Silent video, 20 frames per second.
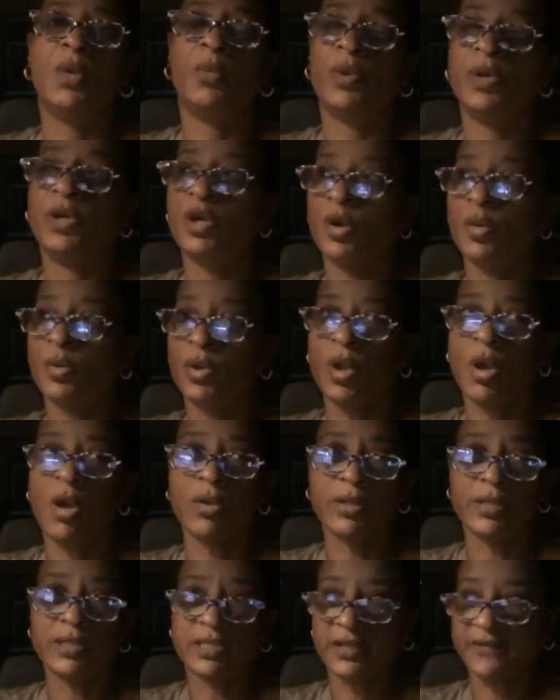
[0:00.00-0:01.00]
We know with
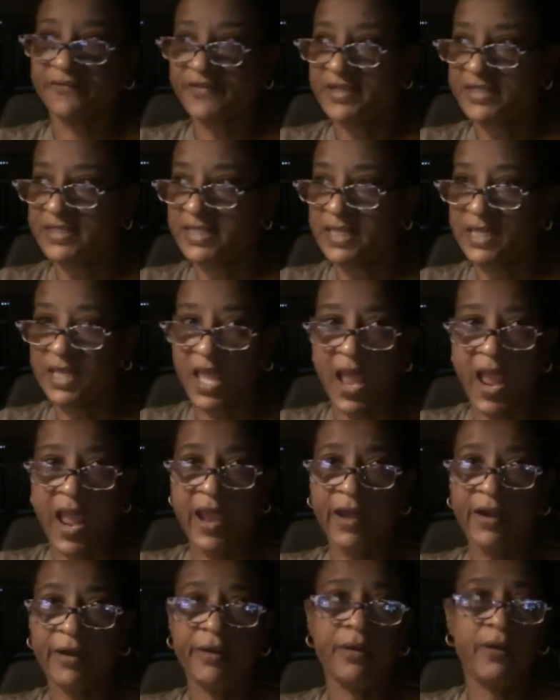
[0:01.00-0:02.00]
all the stuff that's in the
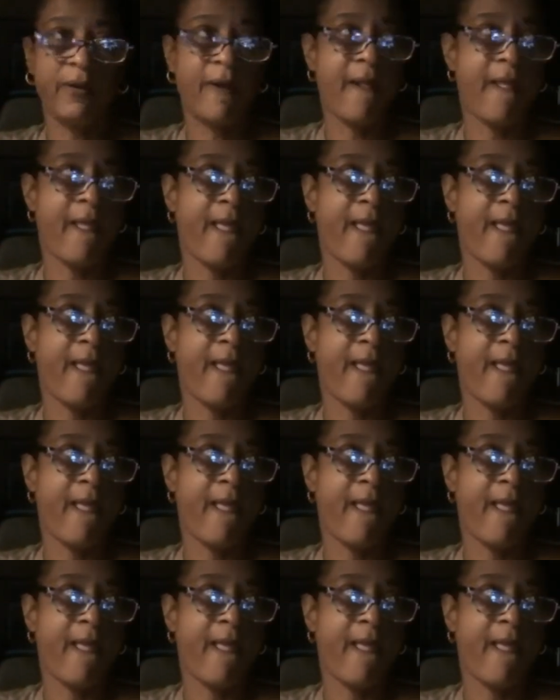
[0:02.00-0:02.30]
air,